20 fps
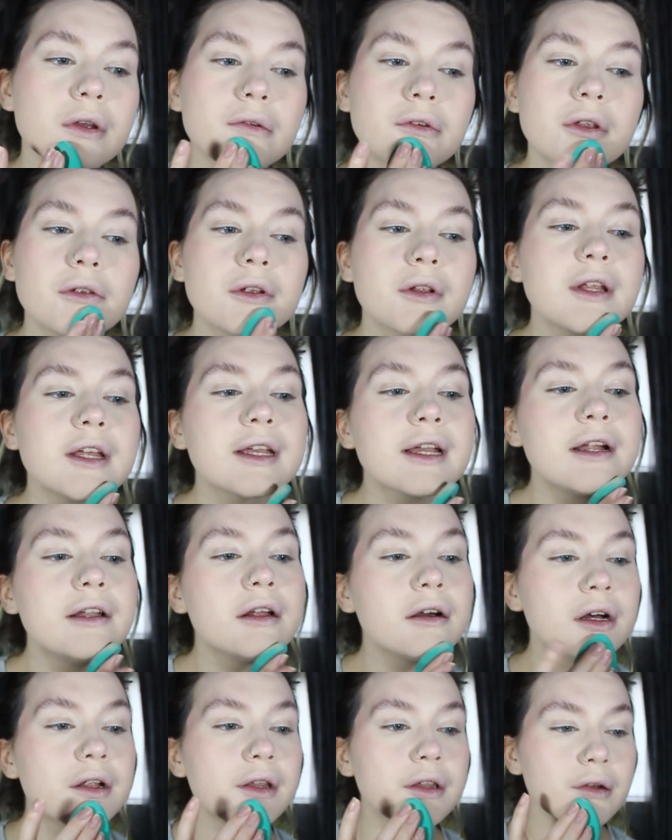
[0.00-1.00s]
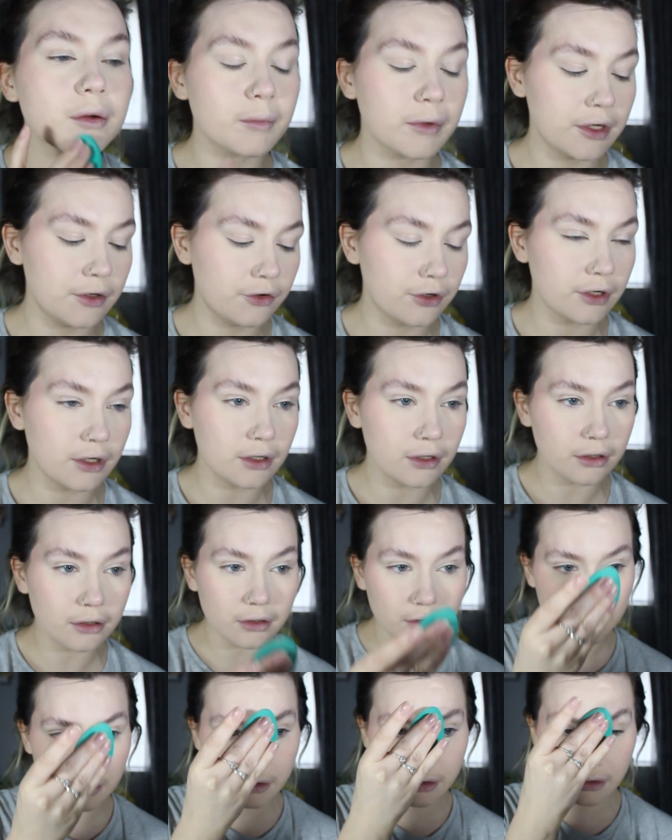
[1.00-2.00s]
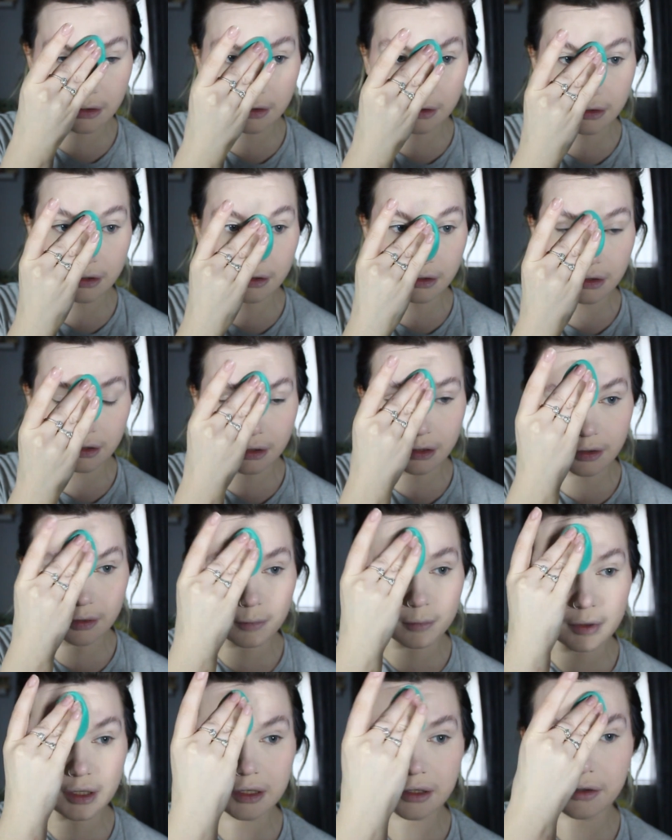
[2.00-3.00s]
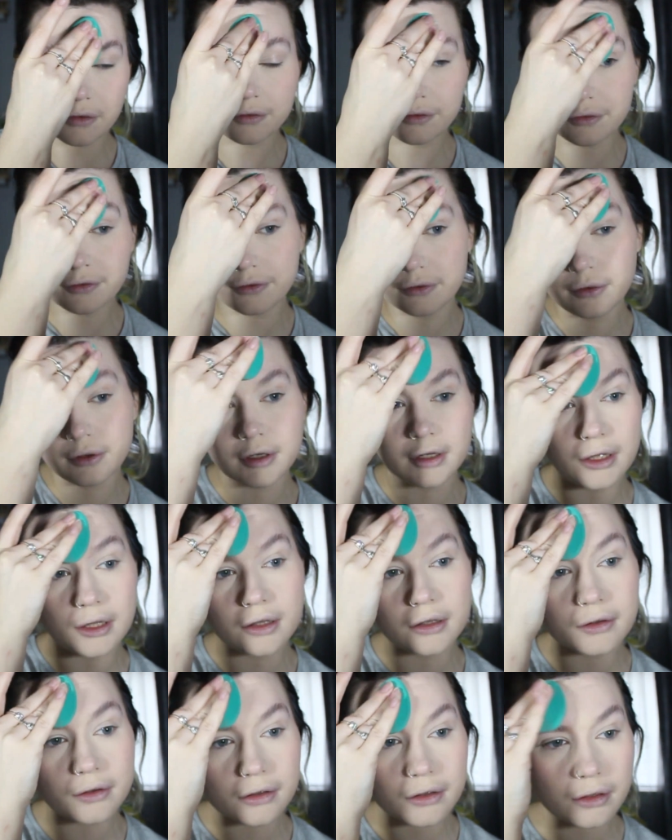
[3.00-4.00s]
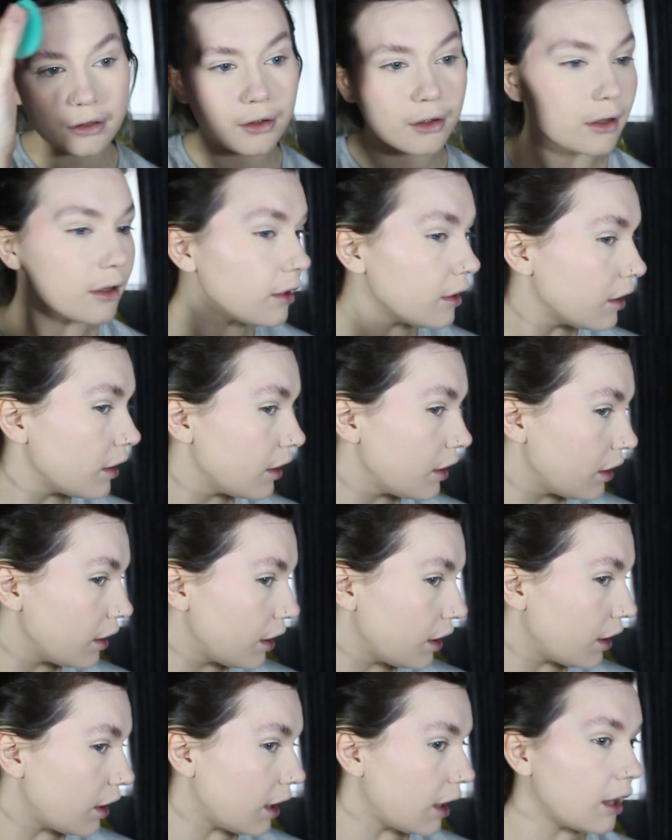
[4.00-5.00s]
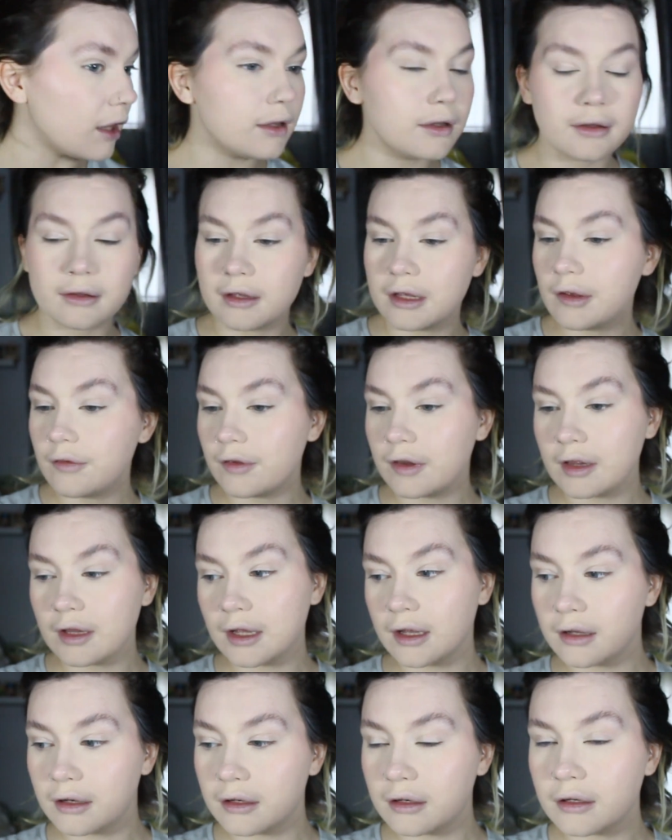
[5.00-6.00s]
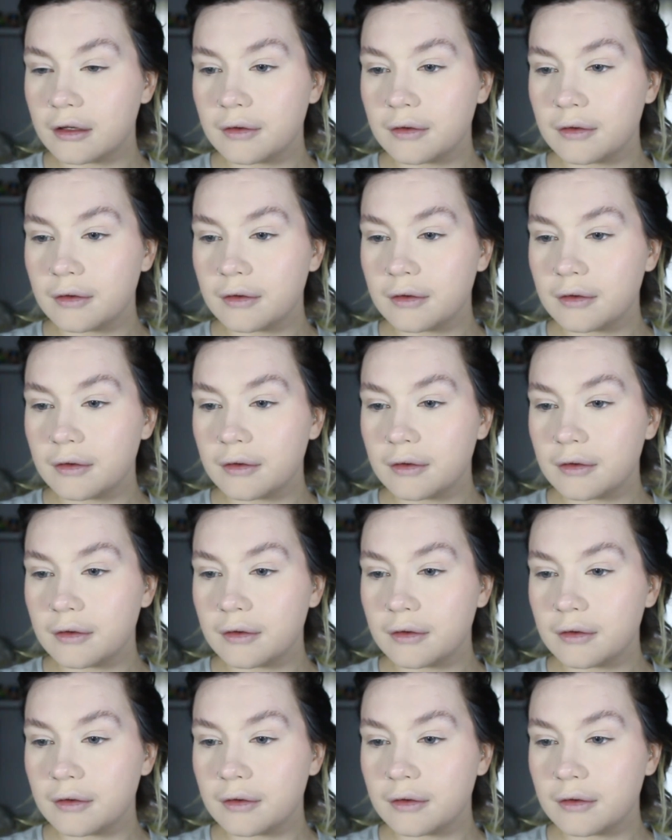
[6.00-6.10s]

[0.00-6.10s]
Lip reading: so like kind of under my chin, on my forehead. And even then,